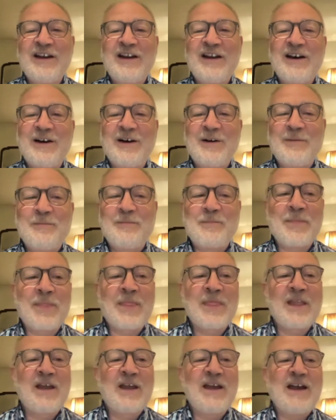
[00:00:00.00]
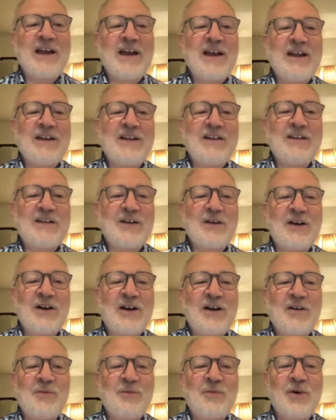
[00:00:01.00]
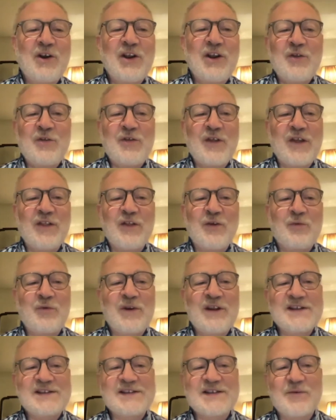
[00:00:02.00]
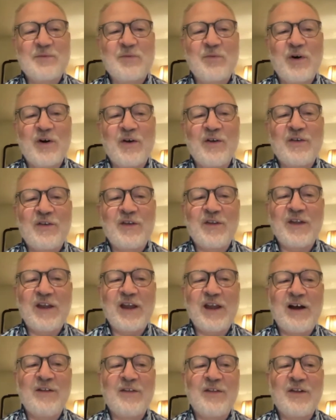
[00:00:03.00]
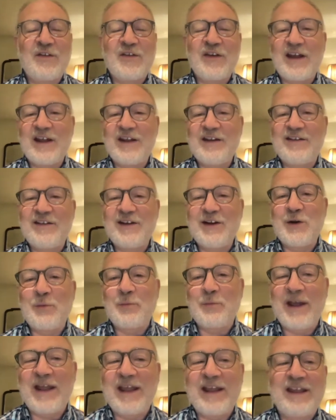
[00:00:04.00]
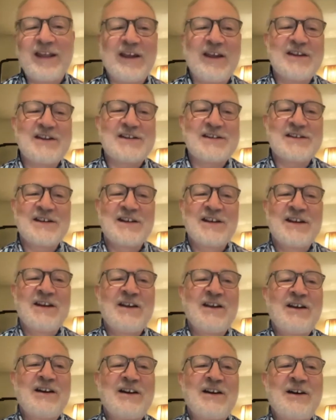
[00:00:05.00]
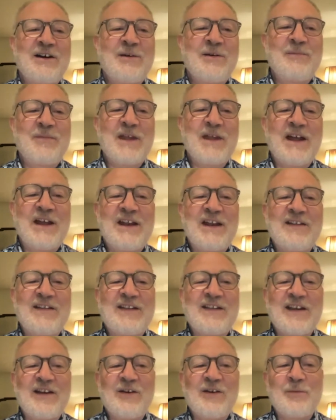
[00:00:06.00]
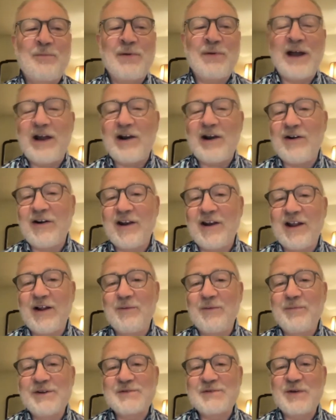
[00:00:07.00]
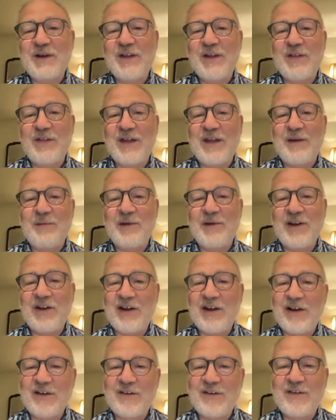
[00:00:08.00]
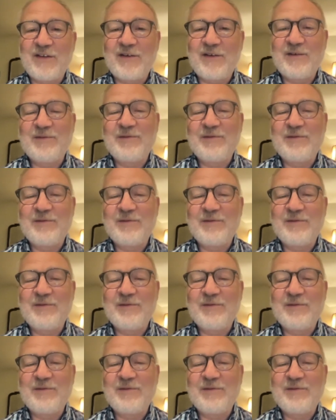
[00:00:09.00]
What do you think the reason was that the other 10 didn't make it? And is there a parallel between them and us?